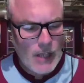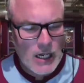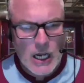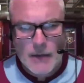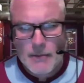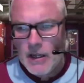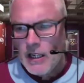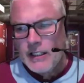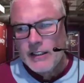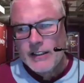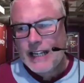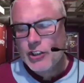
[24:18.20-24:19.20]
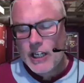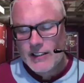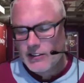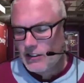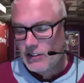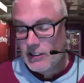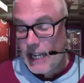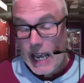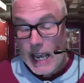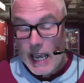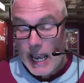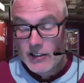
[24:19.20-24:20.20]
Dan Chesters,
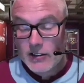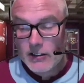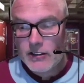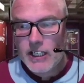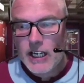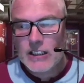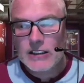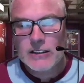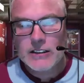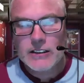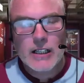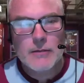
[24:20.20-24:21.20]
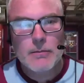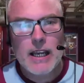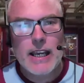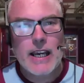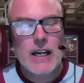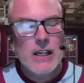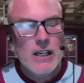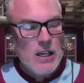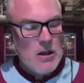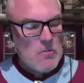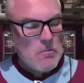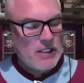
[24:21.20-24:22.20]
yeah, excellent young player,
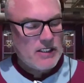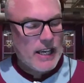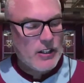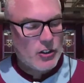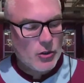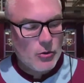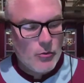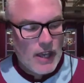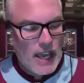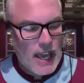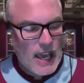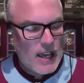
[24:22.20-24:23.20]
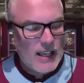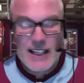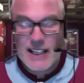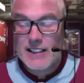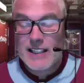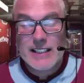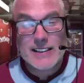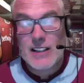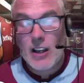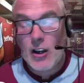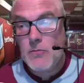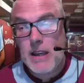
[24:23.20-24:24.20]
potential there. There's
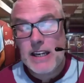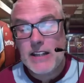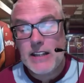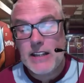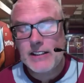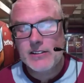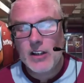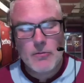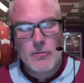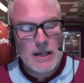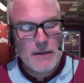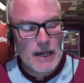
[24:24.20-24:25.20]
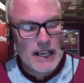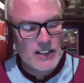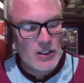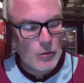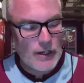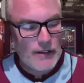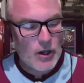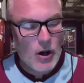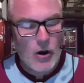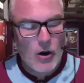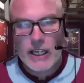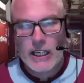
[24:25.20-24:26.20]
so many players that we've
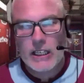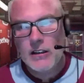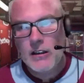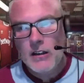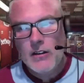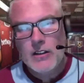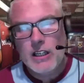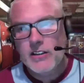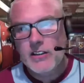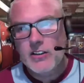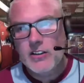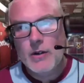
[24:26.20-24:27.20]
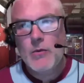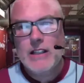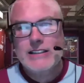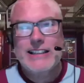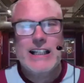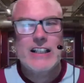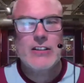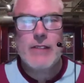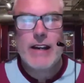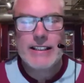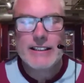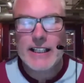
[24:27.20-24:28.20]
got in the under-21s, the
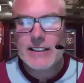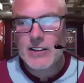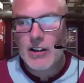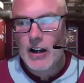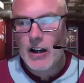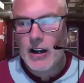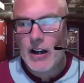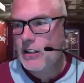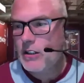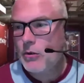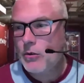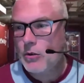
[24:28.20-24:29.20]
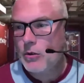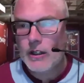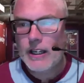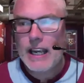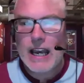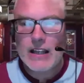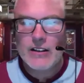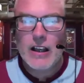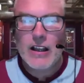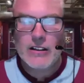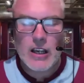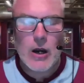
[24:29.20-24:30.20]
under-18s that I think you could look at
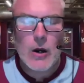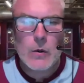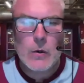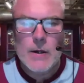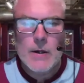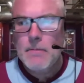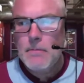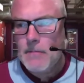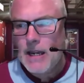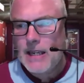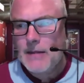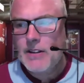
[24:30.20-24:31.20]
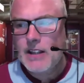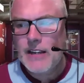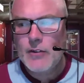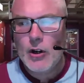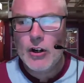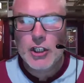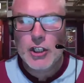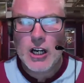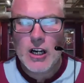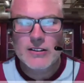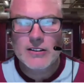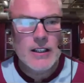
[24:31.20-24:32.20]
and go, maybe they've got a
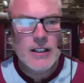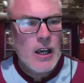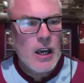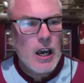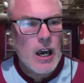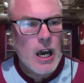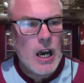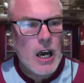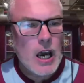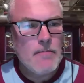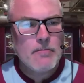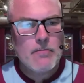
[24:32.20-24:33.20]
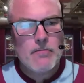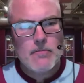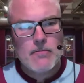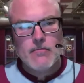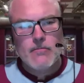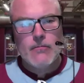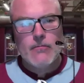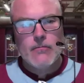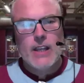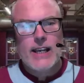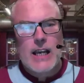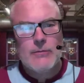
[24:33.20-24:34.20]
chance.
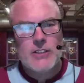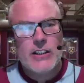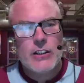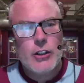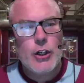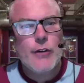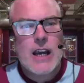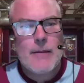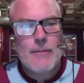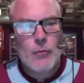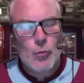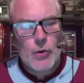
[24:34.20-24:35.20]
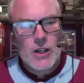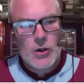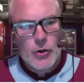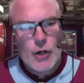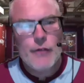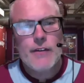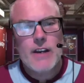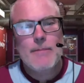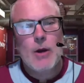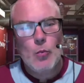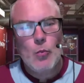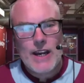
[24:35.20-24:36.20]
Kent comes in, Youth
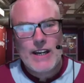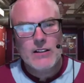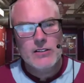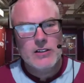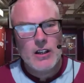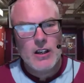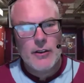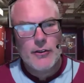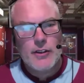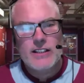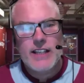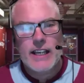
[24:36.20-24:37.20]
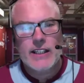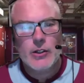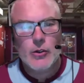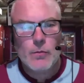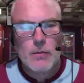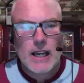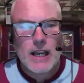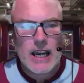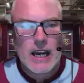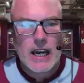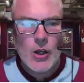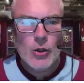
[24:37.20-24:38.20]
Cup winners, Earthy, technical
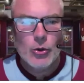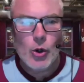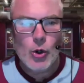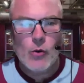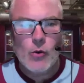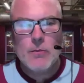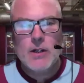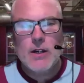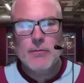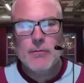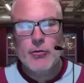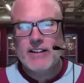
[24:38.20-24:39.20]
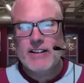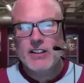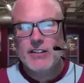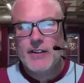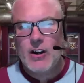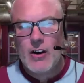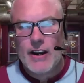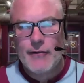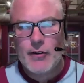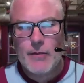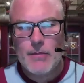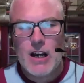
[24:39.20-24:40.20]
player, door opener, progressive, eye
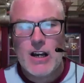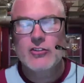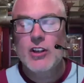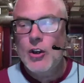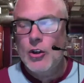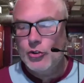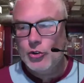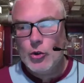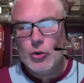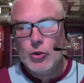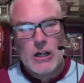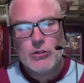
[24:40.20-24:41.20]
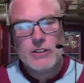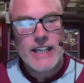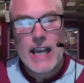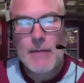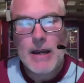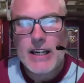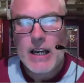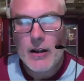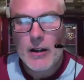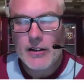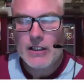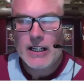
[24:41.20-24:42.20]
for a pass, scores goals. Yeah, mate,
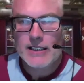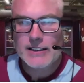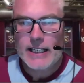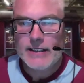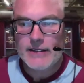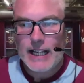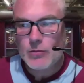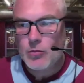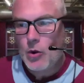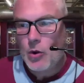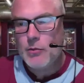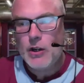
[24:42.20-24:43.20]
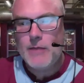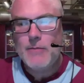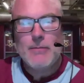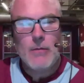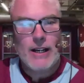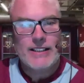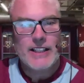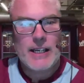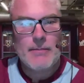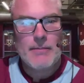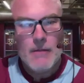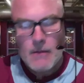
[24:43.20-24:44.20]
like I say, that's why I put him in my
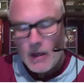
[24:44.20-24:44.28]
team.